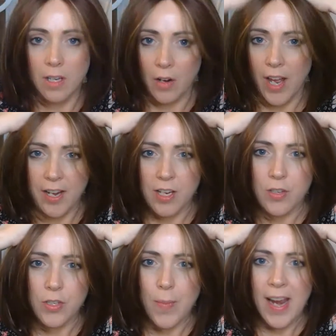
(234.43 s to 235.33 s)
kind of
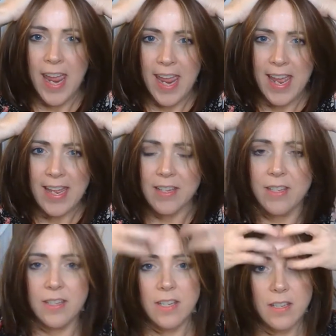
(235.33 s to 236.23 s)
used my
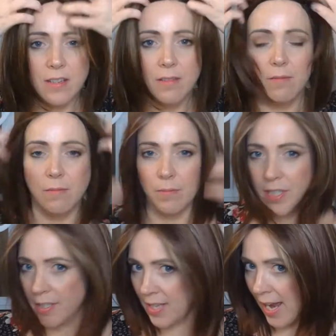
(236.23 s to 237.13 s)
hands to
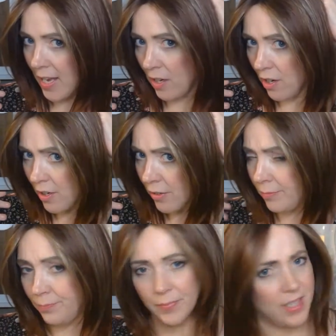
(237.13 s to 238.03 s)
style
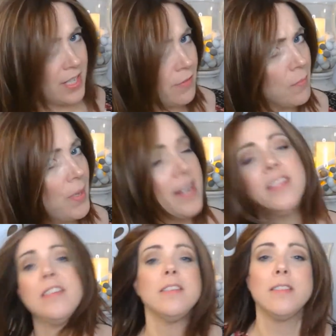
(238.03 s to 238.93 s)
her in different
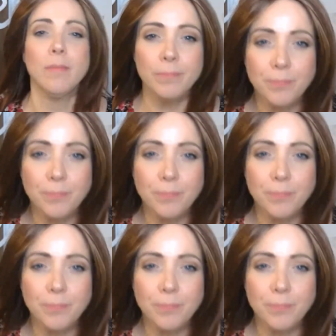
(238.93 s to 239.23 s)
places.